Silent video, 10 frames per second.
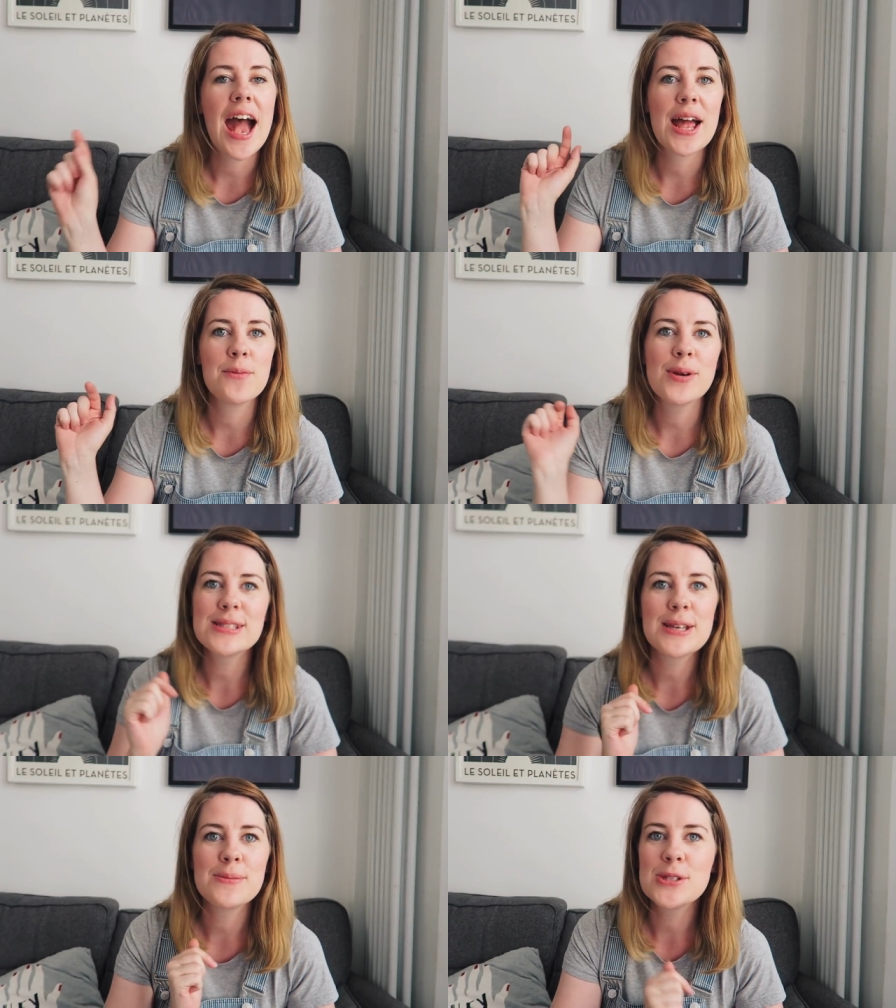and
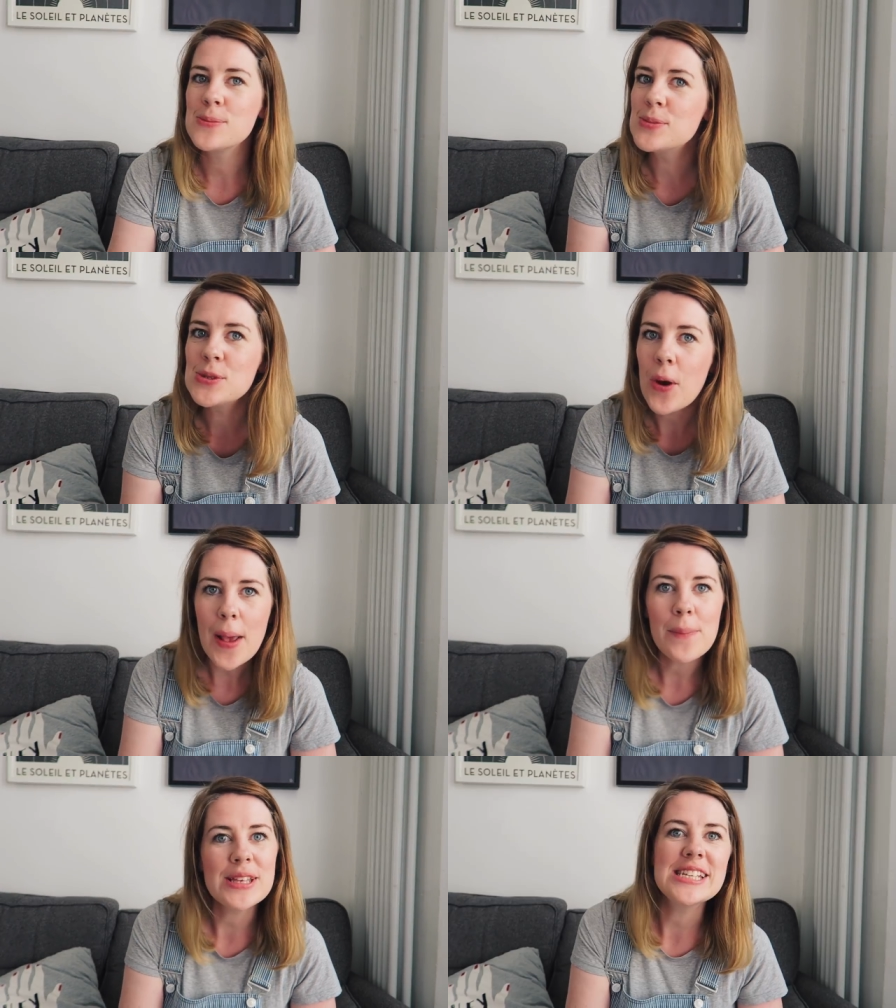press that
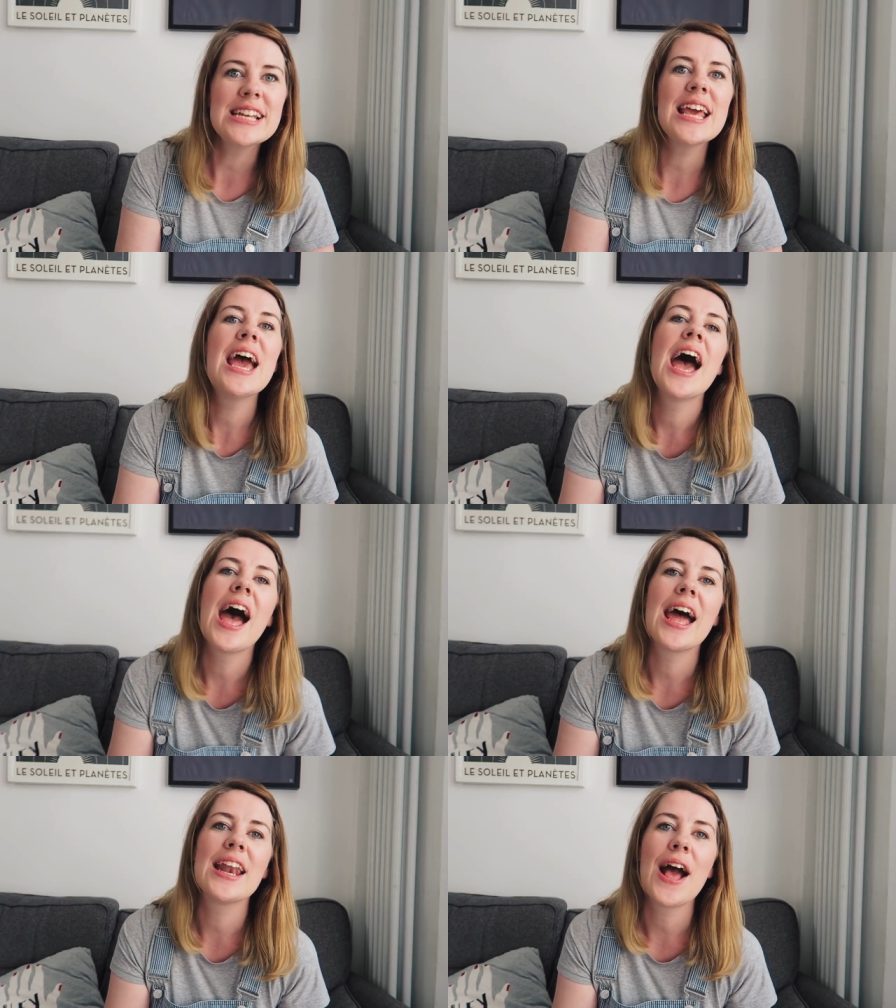subscribe button.
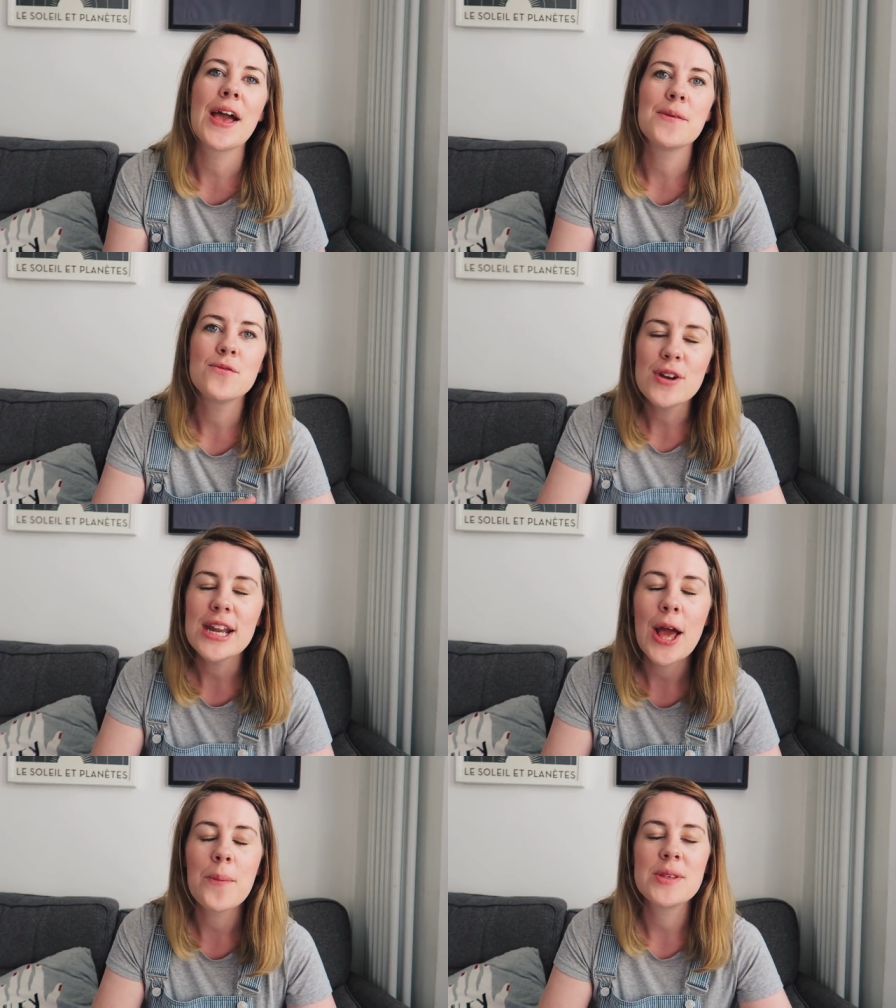And I am
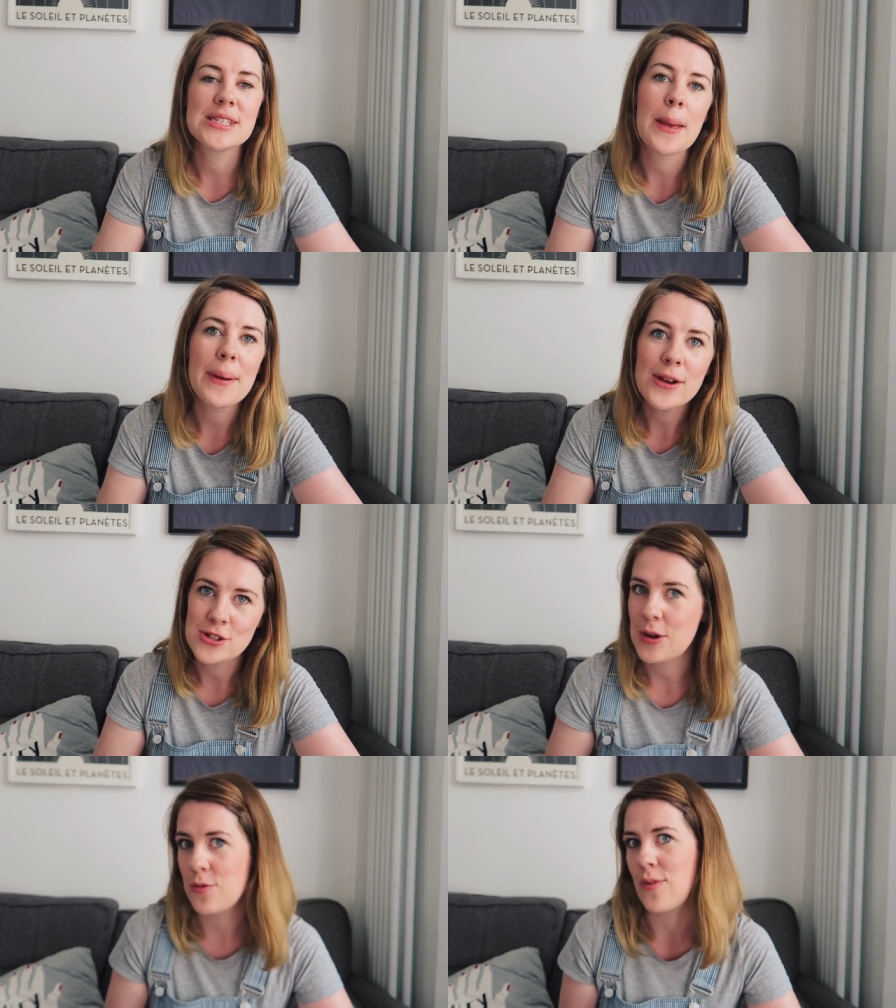really hoping to get back
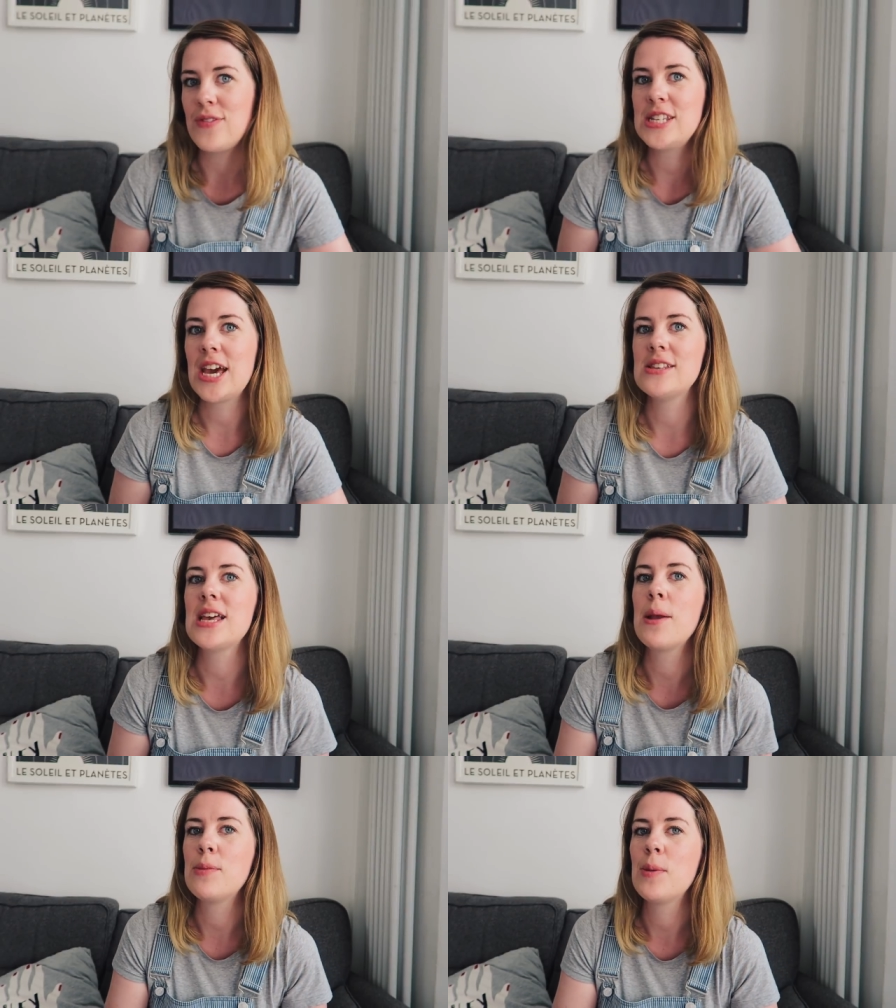on track with my
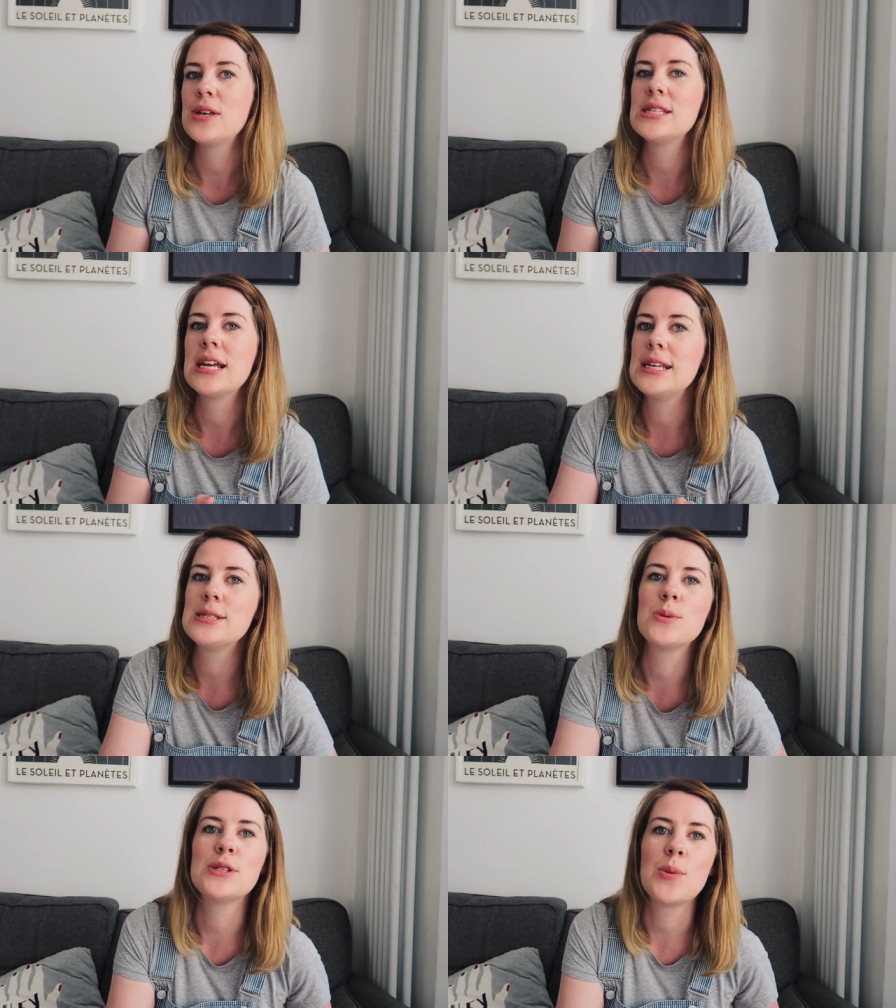videos and be posting at
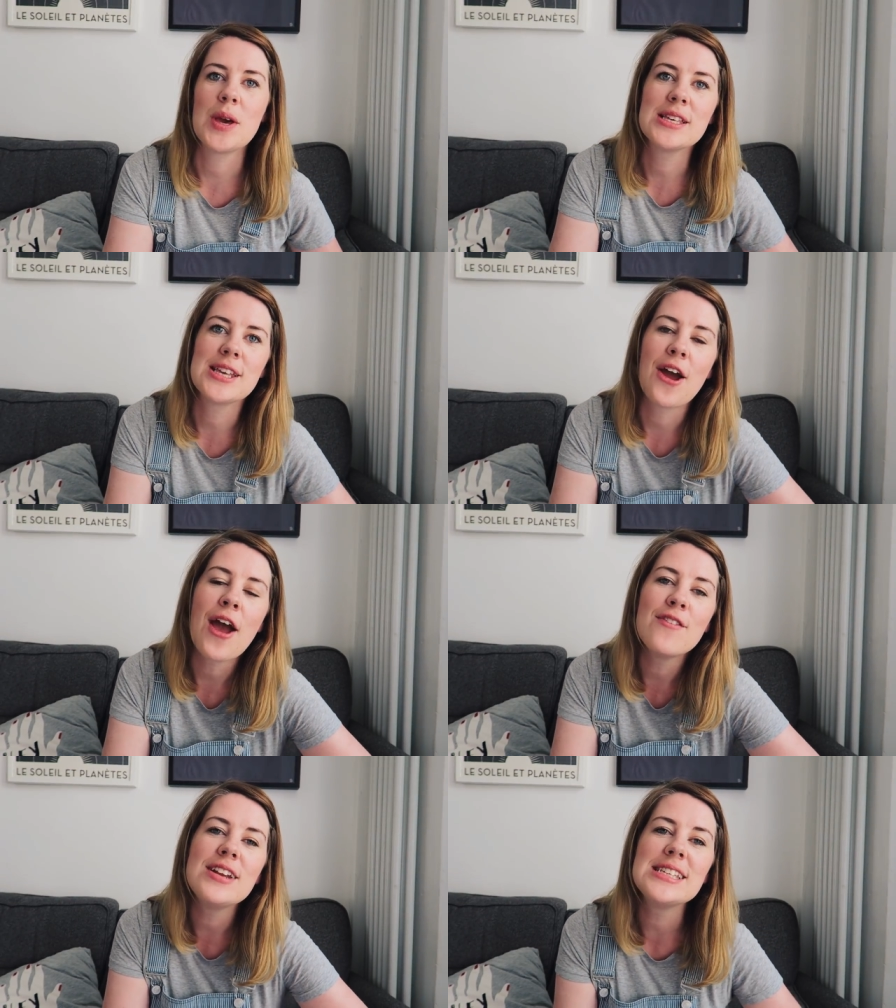least once a week. So
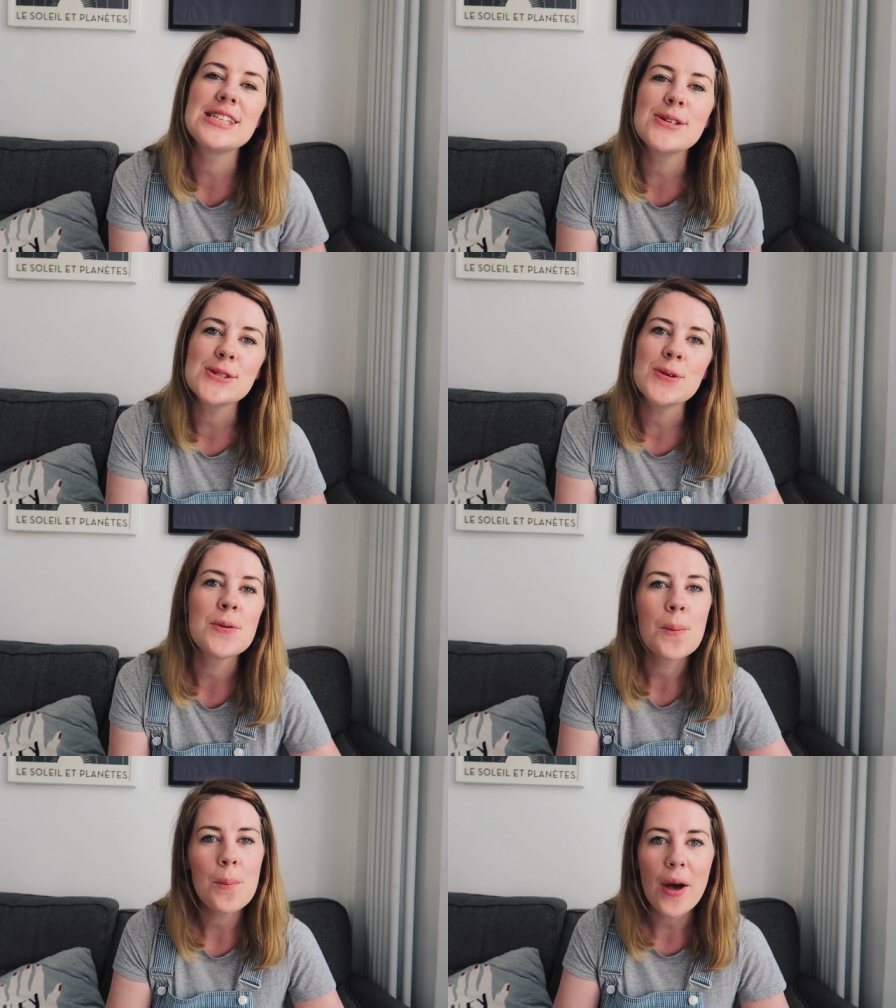hopefully see you
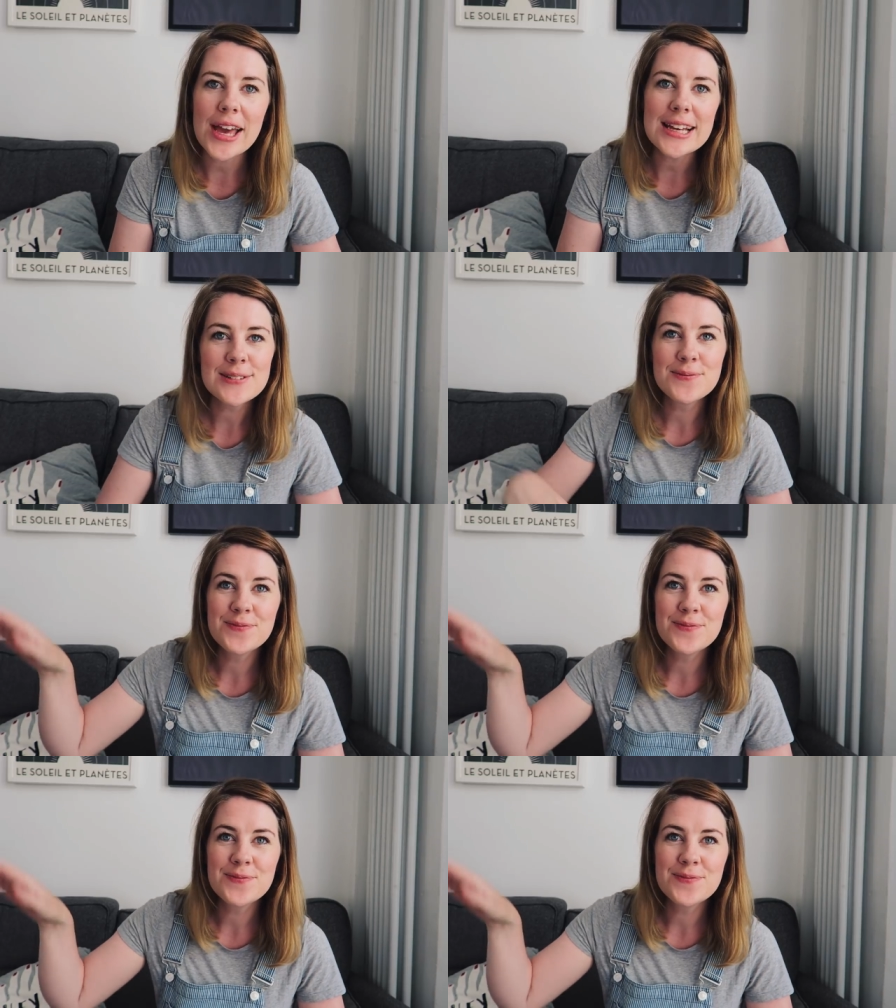soon. Bye!